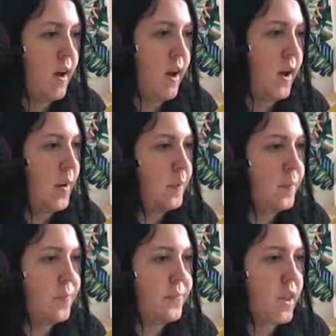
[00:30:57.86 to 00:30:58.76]

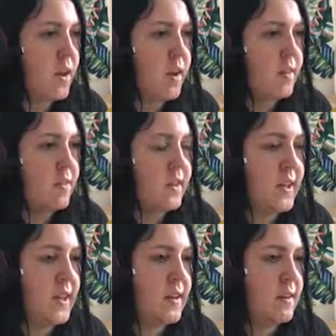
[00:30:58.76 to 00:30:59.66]
Um,
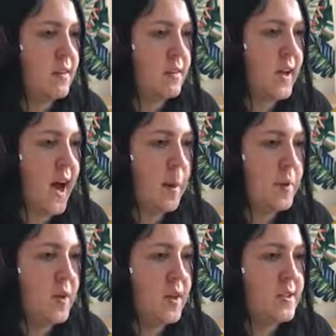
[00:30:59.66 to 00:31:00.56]
the
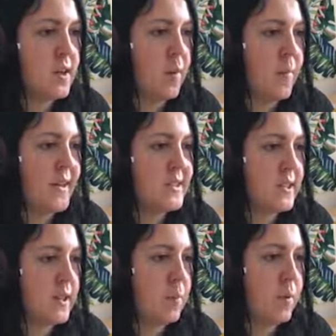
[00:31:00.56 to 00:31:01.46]
cabinets are
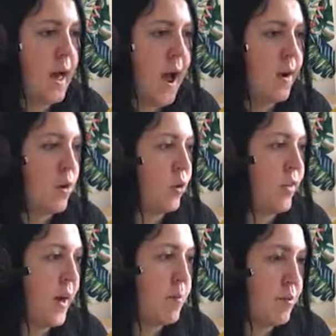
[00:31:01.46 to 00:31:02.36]
basically black or
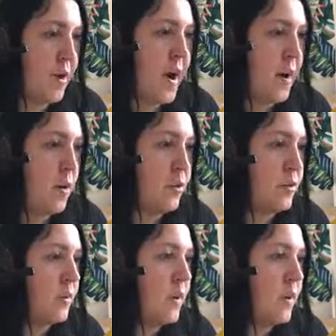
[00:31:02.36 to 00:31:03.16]
they're brown